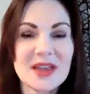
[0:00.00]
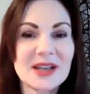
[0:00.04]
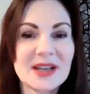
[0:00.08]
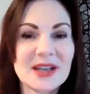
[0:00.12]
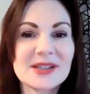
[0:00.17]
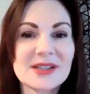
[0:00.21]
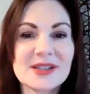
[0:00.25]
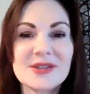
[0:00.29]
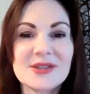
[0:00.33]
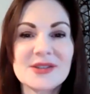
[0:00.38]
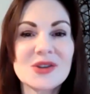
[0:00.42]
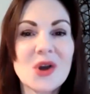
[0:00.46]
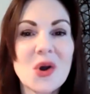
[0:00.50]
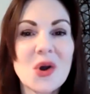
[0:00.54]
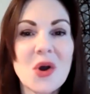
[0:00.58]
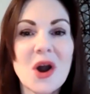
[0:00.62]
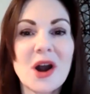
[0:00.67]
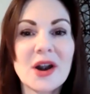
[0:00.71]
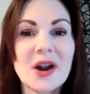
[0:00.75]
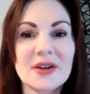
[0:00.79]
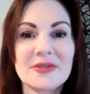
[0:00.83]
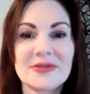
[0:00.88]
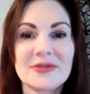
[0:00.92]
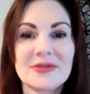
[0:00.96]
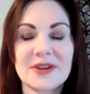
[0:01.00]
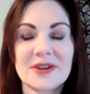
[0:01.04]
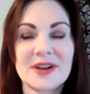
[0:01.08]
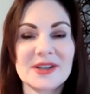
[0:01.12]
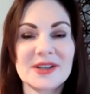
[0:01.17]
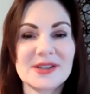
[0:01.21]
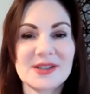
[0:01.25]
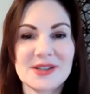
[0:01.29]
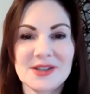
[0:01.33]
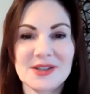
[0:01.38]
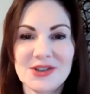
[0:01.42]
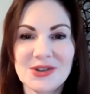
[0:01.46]
That's so hard for
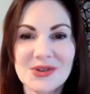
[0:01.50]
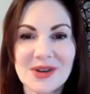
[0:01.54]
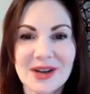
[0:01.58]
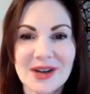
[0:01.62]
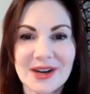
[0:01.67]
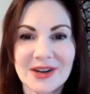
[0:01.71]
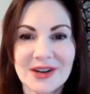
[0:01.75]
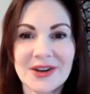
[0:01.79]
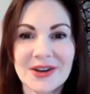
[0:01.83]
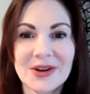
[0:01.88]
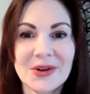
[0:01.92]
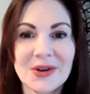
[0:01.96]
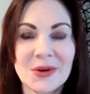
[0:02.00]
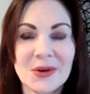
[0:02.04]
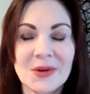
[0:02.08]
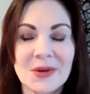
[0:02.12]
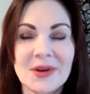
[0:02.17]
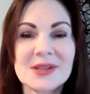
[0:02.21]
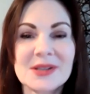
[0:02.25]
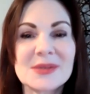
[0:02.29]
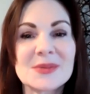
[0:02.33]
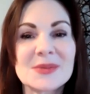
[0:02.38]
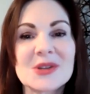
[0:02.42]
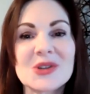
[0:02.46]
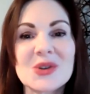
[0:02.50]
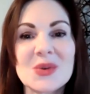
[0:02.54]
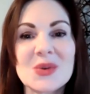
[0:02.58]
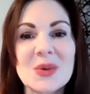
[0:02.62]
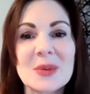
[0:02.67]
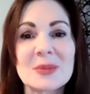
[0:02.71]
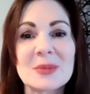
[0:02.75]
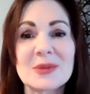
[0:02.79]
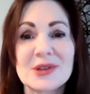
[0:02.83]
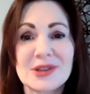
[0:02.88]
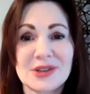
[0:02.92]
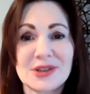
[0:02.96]
us to do on our own, especially
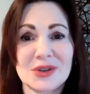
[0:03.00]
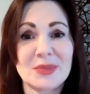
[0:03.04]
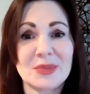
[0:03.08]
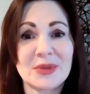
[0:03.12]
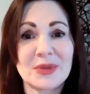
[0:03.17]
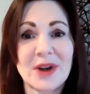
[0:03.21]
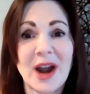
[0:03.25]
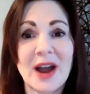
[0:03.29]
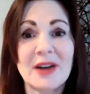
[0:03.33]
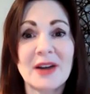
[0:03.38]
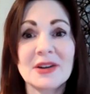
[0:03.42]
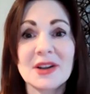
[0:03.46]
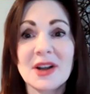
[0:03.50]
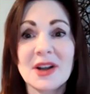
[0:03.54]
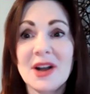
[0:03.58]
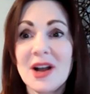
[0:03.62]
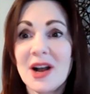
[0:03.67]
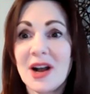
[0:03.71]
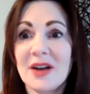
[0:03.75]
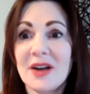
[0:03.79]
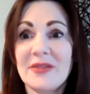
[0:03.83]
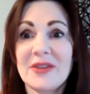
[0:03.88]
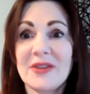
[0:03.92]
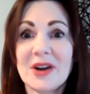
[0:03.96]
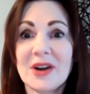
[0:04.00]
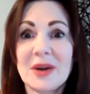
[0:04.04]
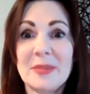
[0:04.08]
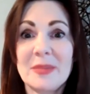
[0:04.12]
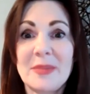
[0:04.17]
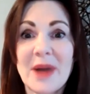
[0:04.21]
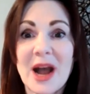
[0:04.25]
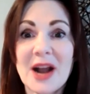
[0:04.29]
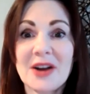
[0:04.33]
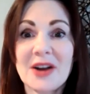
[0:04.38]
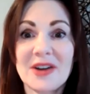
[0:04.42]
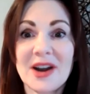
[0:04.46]
when we're so proud of our
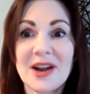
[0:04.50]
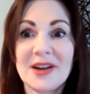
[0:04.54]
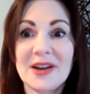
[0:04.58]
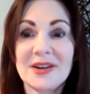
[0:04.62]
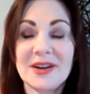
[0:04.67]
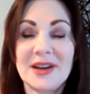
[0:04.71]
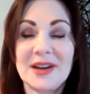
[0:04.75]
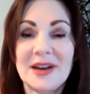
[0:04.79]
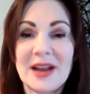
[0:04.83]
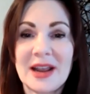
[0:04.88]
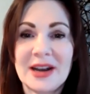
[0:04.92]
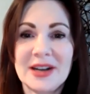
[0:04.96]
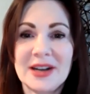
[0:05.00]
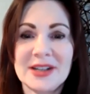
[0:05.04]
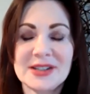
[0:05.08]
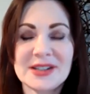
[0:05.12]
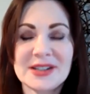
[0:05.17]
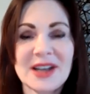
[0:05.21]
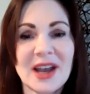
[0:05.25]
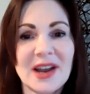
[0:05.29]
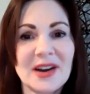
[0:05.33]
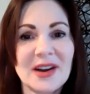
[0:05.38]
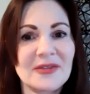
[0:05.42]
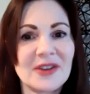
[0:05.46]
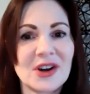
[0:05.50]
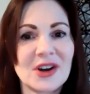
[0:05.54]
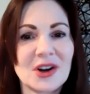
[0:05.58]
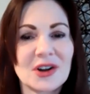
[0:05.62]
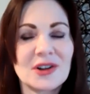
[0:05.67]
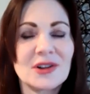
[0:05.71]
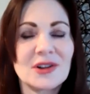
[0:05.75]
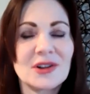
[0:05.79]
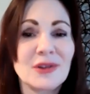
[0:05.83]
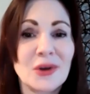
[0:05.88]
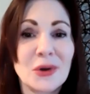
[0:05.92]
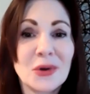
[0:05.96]
background and it's kind of our
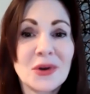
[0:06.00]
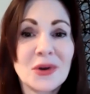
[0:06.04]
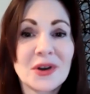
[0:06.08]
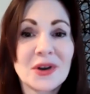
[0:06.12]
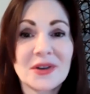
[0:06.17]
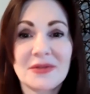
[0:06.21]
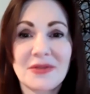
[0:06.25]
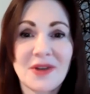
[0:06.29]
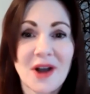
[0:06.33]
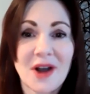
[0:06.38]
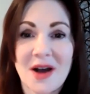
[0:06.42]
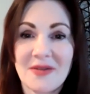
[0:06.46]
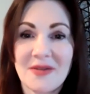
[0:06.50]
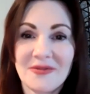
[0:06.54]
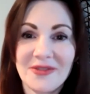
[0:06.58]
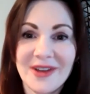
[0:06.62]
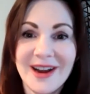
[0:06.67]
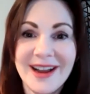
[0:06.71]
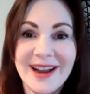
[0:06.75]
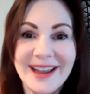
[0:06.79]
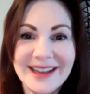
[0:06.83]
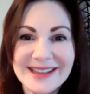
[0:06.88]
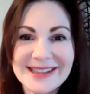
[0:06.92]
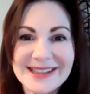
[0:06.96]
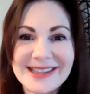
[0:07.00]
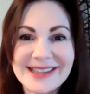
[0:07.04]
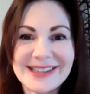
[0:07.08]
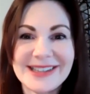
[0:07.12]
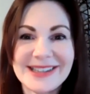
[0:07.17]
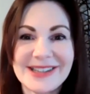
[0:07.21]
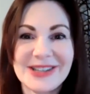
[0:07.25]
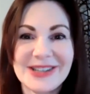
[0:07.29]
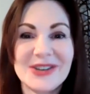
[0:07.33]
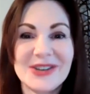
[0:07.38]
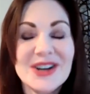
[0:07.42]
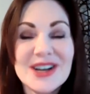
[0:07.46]
cloak of confidence
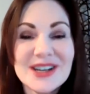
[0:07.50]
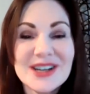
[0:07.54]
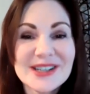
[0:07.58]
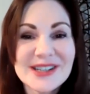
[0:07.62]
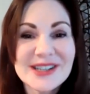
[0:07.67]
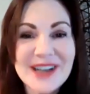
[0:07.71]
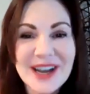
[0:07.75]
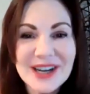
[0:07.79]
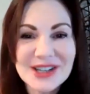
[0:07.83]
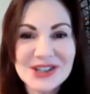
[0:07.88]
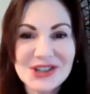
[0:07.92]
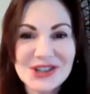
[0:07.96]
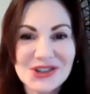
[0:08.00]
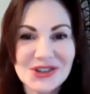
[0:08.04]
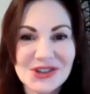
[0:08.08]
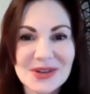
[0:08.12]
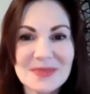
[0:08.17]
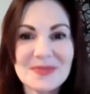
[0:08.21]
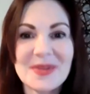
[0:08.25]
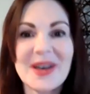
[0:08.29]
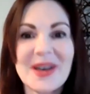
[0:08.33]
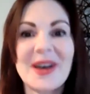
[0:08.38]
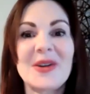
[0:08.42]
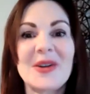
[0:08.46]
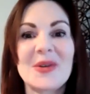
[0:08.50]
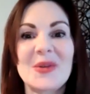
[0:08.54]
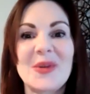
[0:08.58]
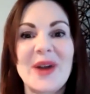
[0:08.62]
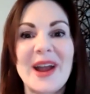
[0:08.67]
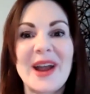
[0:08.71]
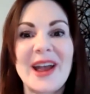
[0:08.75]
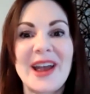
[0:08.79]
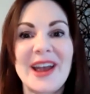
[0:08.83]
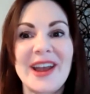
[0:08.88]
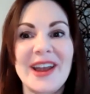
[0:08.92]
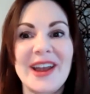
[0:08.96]
to kind of strip that
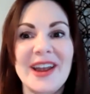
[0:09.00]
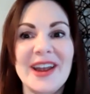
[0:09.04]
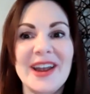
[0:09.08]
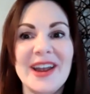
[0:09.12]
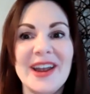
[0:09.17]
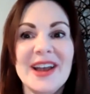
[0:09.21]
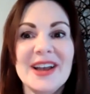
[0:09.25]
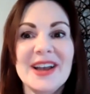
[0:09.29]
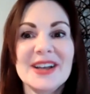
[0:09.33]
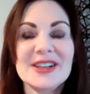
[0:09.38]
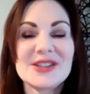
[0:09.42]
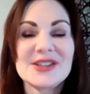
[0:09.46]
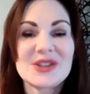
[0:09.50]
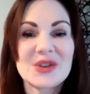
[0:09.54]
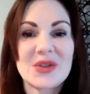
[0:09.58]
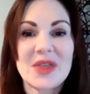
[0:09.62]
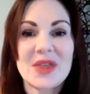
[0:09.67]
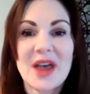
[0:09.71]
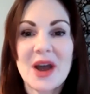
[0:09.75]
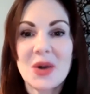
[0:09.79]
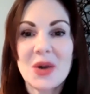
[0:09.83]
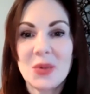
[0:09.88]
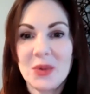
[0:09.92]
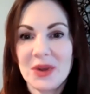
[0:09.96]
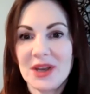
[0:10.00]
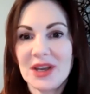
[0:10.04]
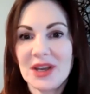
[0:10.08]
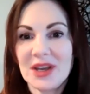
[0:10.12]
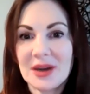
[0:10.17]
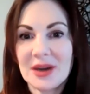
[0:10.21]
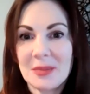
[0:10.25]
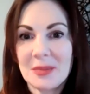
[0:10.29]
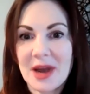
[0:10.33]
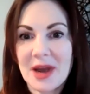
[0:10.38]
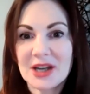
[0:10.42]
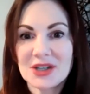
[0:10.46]
away so that we
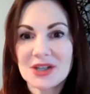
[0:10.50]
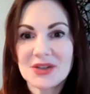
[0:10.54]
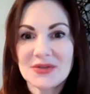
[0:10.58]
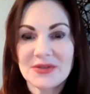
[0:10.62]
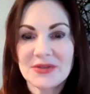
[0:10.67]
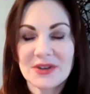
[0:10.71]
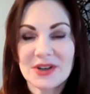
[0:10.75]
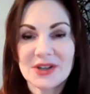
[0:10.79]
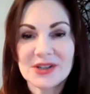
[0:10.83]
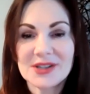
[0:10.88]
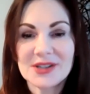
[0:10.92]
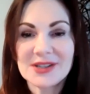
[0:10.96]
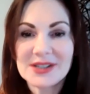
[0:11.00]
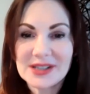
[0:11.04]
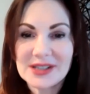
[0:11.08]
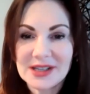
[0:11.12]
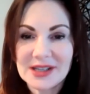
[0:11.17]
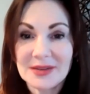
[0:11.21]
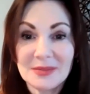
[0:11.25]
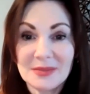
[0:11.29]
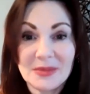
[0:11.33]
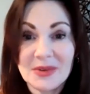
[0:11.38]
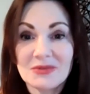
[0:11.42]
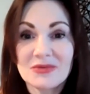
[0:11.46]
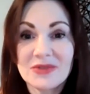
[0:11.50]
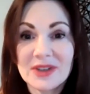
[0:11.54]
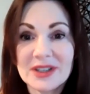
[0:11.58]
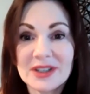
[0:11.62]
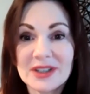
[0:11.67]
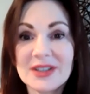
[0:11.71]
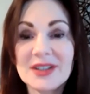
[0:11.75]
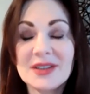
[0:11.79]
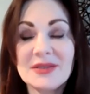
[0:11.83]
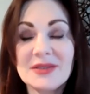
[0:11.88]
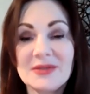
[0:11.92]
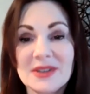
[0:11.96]
can match first can be
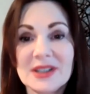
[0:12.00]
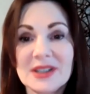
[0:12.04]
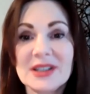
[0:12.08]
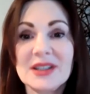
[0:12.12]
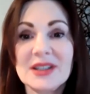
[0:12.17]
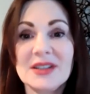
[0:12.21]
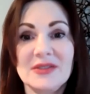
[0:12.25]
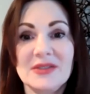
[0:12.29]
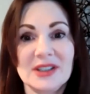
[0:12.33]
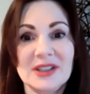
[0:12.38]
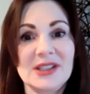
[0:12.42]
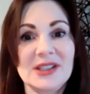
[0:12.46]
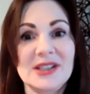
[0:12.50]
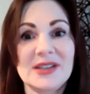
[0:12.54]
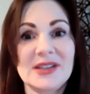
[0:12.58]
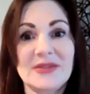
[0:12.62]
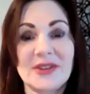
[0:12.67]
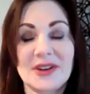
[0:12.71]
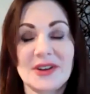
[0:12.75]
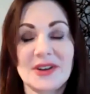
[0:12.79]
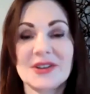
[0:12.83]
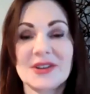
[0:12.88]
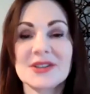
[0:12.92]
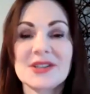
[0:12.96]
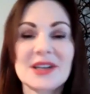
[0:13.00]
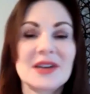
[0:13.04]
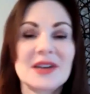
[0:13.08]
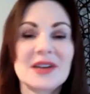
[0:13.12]
really, really, really difficult.